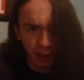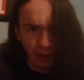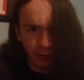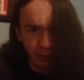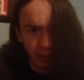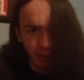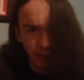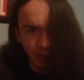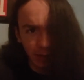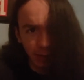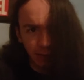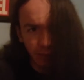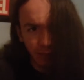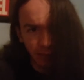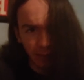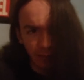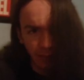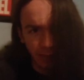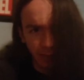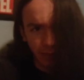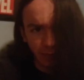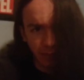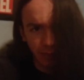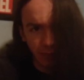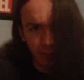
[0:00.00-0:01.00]
believed
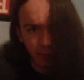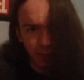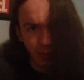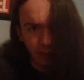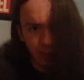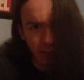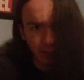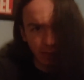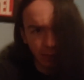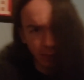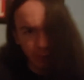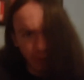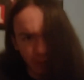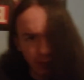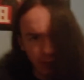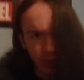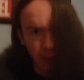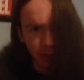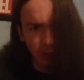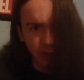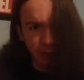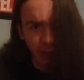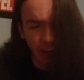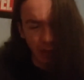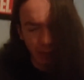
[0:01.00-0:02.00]
that it was
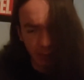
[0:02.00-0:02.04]
true. I